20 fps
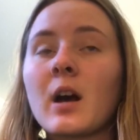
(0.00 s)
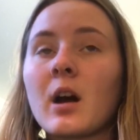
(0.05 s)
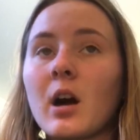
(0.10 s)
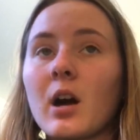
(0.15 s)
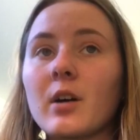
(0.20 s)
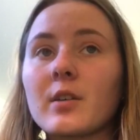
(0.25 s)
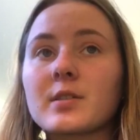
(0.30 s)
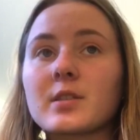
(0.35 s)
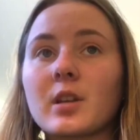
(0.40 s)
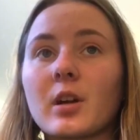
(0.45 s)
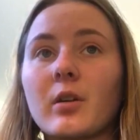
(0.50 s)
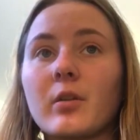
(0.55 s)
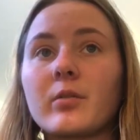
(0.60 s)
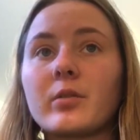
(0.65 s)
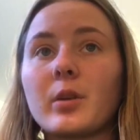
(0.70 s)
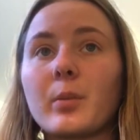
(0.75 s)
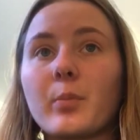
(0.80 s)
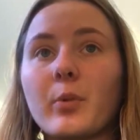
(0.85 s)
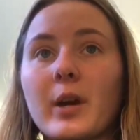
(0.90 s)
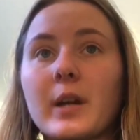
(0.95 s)
Also,
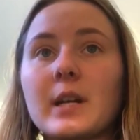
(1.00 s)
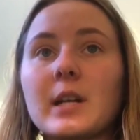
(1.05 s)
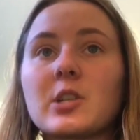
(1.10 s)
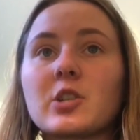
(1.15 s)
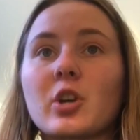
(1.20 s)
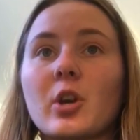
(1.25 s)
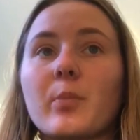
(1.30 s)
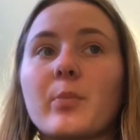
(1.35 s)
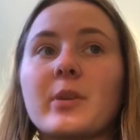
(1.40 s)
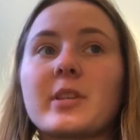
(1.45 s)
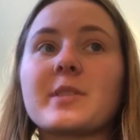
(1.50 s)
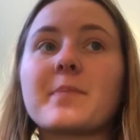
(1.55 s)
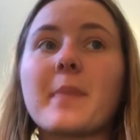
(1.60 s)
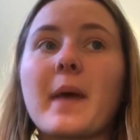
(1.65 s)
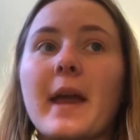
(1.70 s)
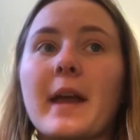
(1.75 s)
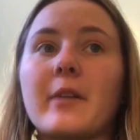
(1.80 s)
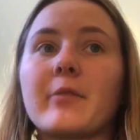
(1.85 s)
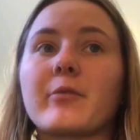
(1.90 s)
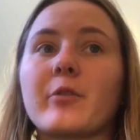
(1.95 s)
the brain interprets
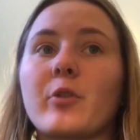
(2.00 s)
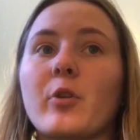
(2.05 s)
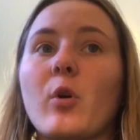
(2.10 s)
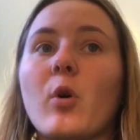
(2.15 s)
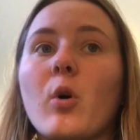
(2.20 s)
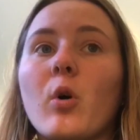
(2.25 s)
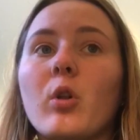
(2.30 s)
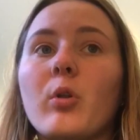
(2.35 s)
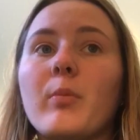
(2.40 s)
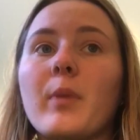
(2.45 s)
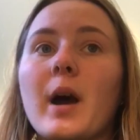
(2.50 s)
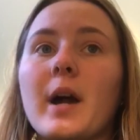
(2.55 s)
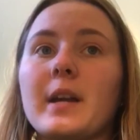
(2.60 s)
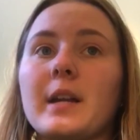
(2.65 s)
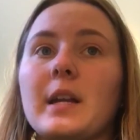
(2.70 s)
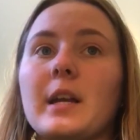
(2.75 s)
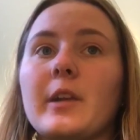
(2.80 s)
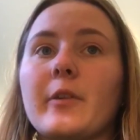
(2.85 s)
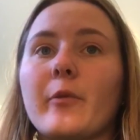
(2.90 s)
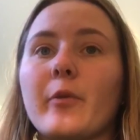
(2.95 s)
pain for the whole
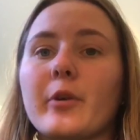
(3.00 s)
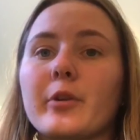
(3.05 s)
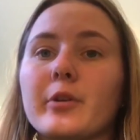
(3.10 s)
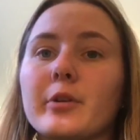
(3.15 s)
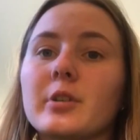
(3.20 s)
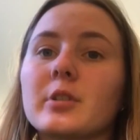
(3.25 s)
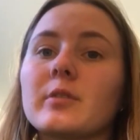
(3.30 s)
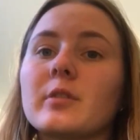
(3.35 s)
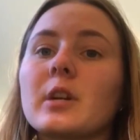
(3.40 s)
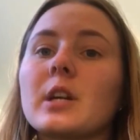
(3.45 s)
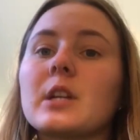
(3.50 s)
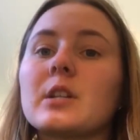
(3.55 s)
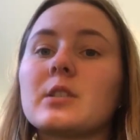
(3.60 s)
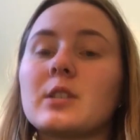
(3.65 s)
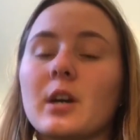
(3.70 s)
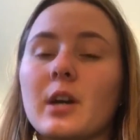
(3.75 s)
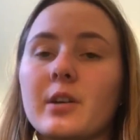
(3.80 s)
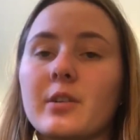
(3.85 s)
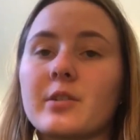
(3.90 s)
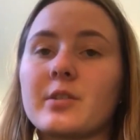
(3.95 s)
body in order
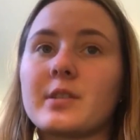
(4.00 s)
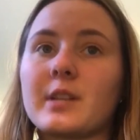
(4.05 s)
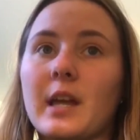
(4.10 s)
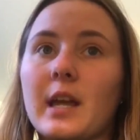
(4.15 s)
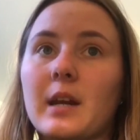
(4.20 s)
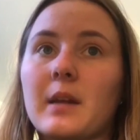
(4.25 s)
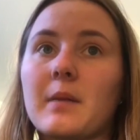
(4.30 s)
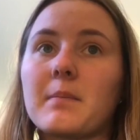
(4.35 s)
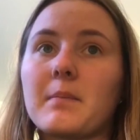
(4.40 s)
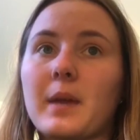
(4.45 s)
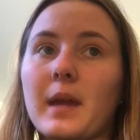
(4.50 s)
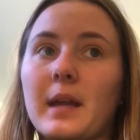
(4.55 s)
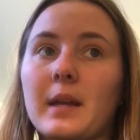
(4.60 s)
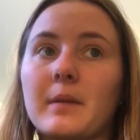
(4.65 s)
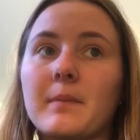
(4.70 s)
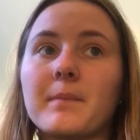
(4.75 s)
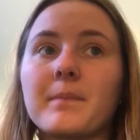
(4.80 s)
to understand pain.